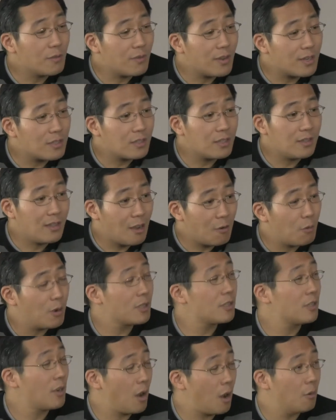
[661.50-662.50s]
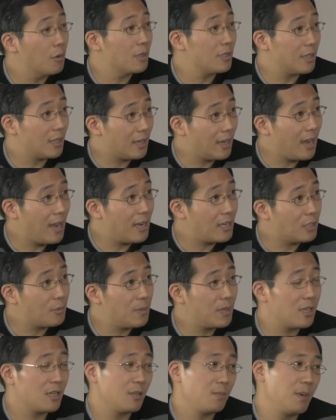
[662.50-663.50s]
investing, that wasn't always the case
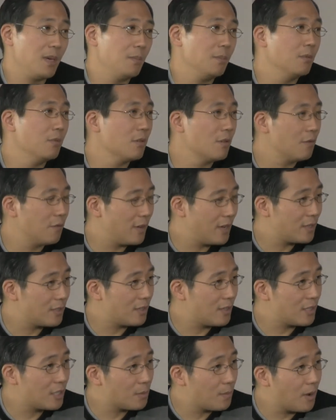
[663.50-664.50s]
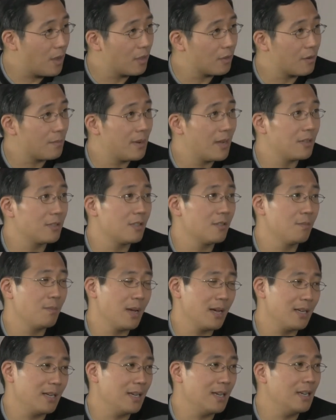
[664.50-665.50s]
because people were investing smaller amounts of
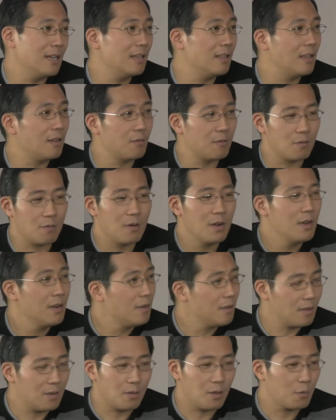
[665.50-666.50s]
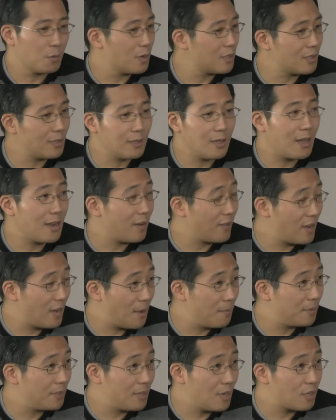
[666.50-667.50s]
money. They were you know, there wasn't a lot of
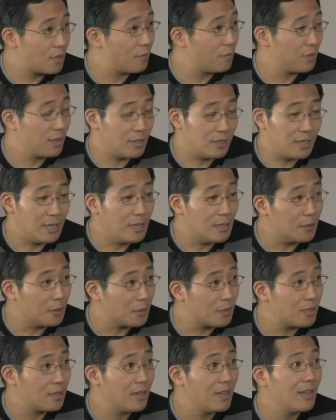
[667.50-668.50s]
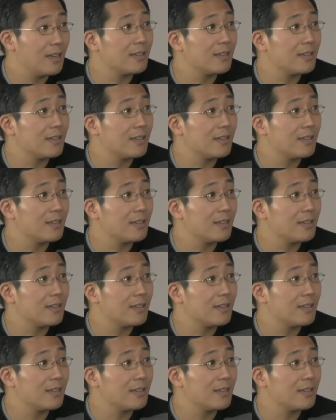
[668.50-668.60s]
competition for the deals.